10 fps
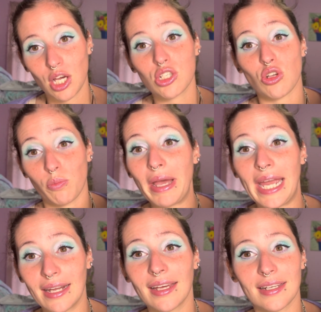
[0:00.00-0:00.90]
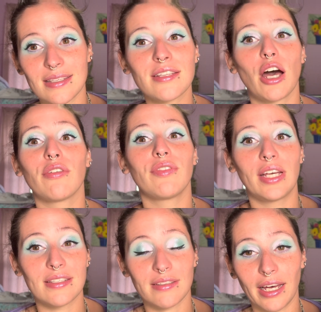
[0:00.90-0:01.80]
So panning stuff
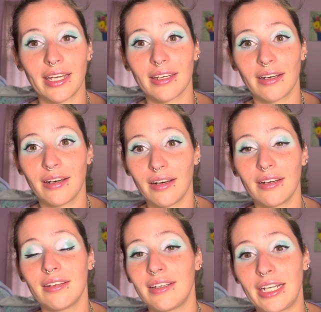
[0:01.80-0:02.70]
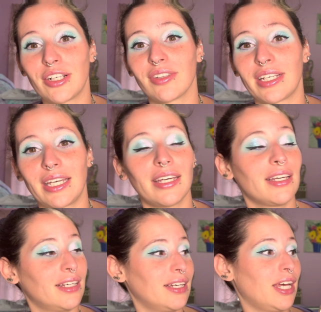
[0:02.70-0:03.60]
is like nearly
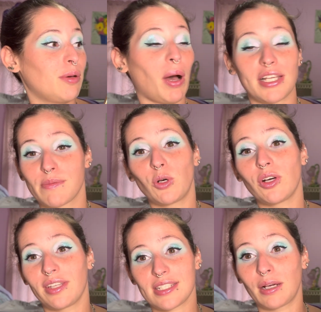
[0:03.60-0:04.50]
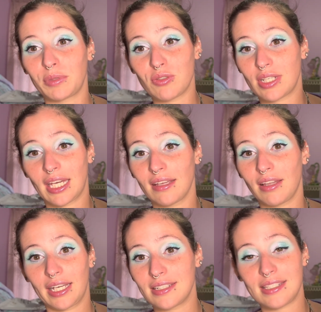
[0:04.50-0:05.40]
impossible unless I'm using it
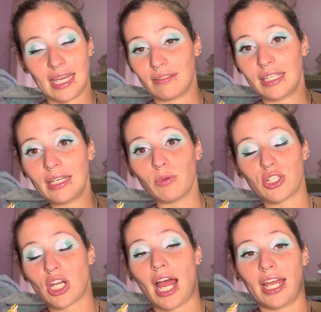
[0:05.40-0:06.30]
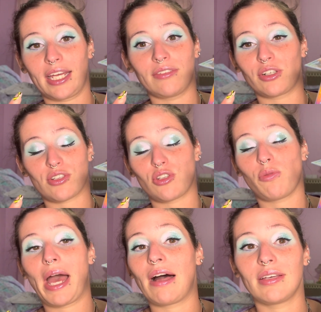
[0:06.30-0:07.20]
like daily, which there's no
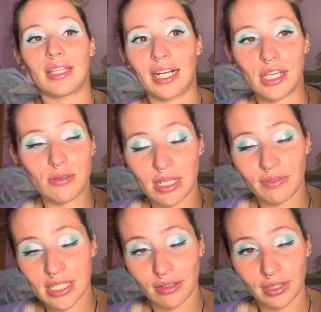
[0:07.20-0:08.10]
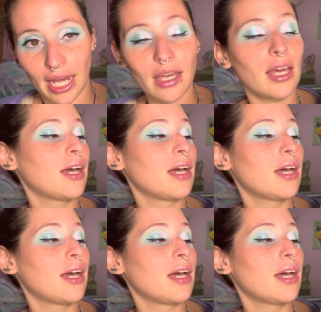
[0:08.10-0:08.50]
palette that I use every single day.